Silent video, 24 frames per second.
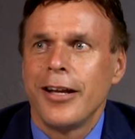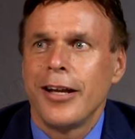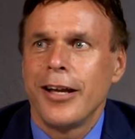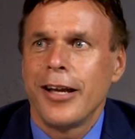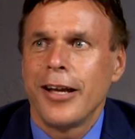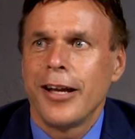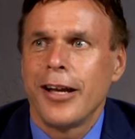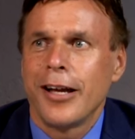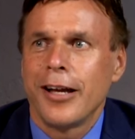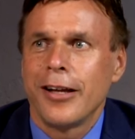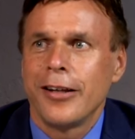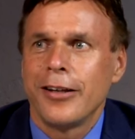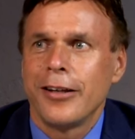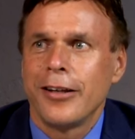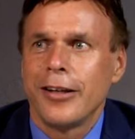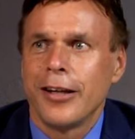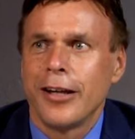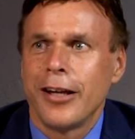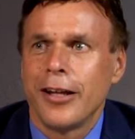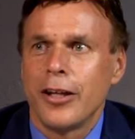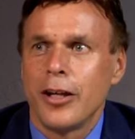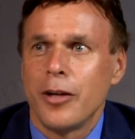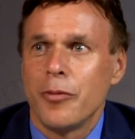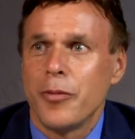And
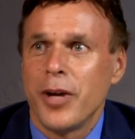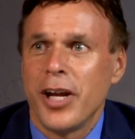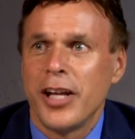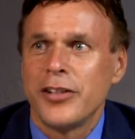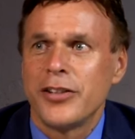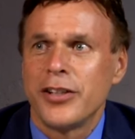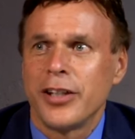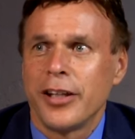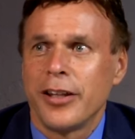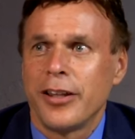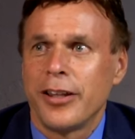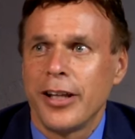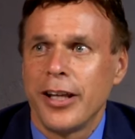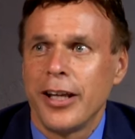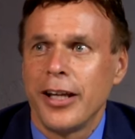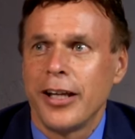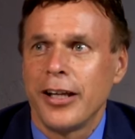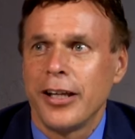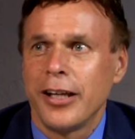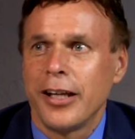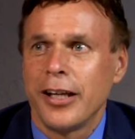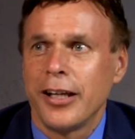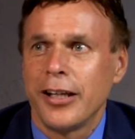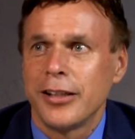the amazing
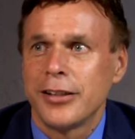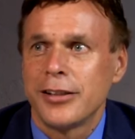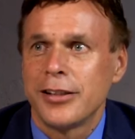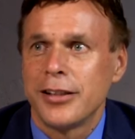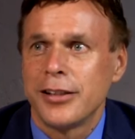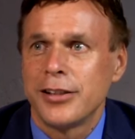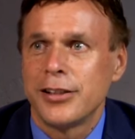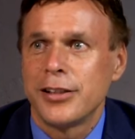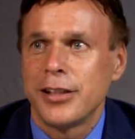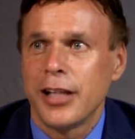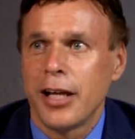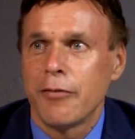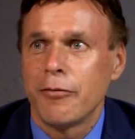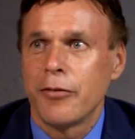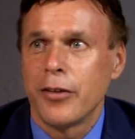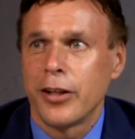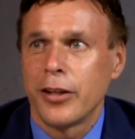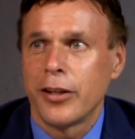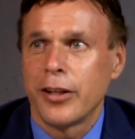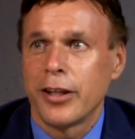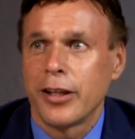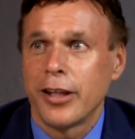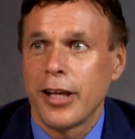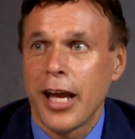thing is the
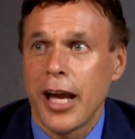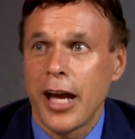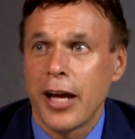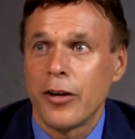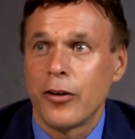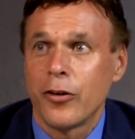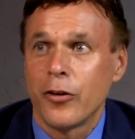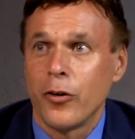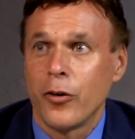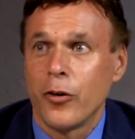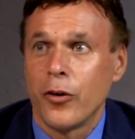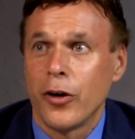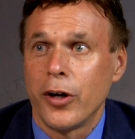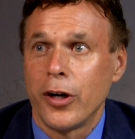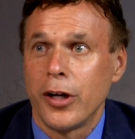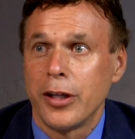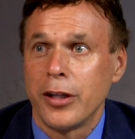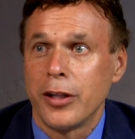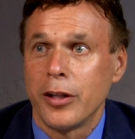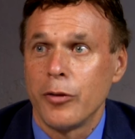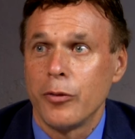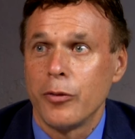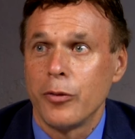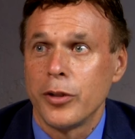7th
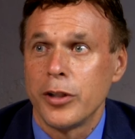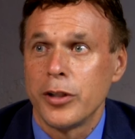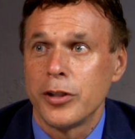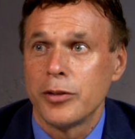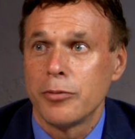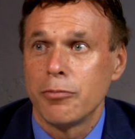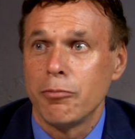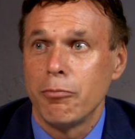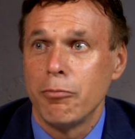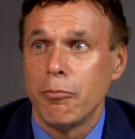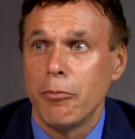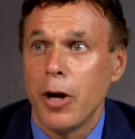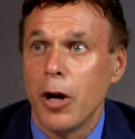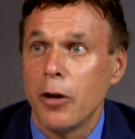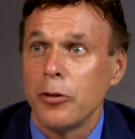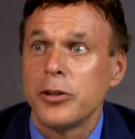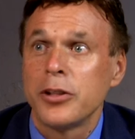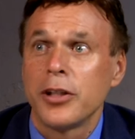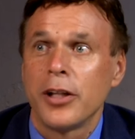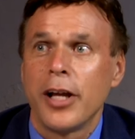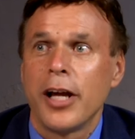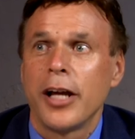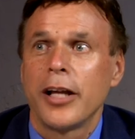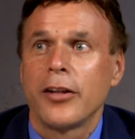category that was
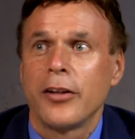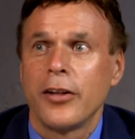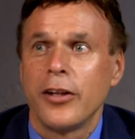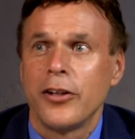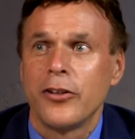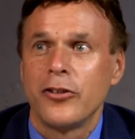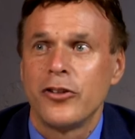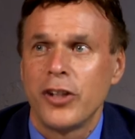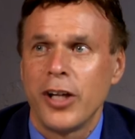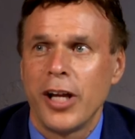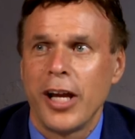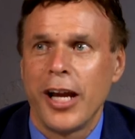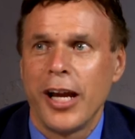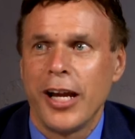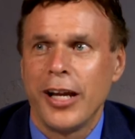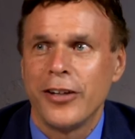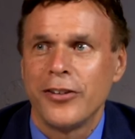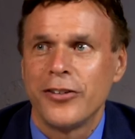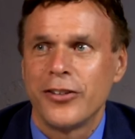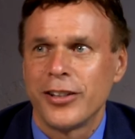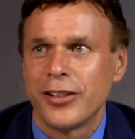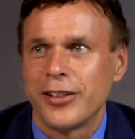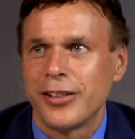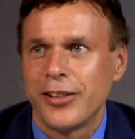most likely to
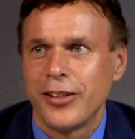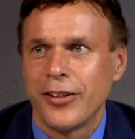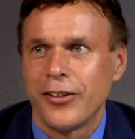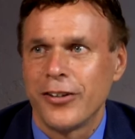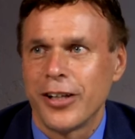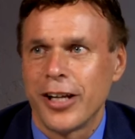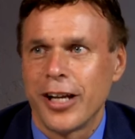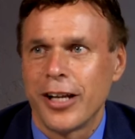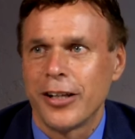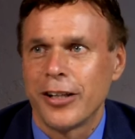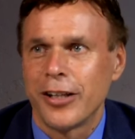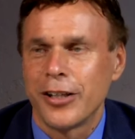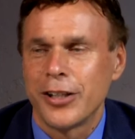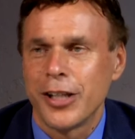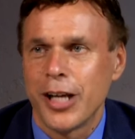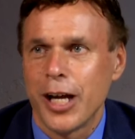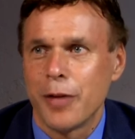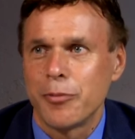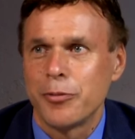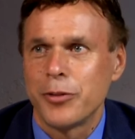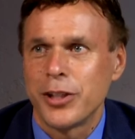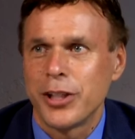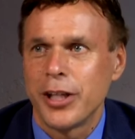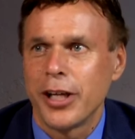change, it's still not in the
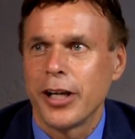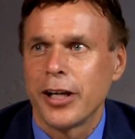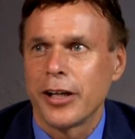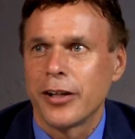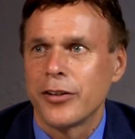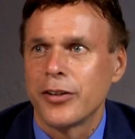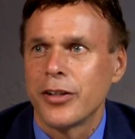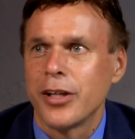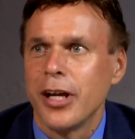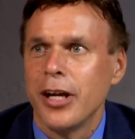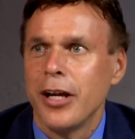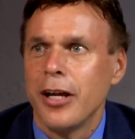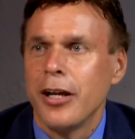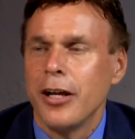top 6,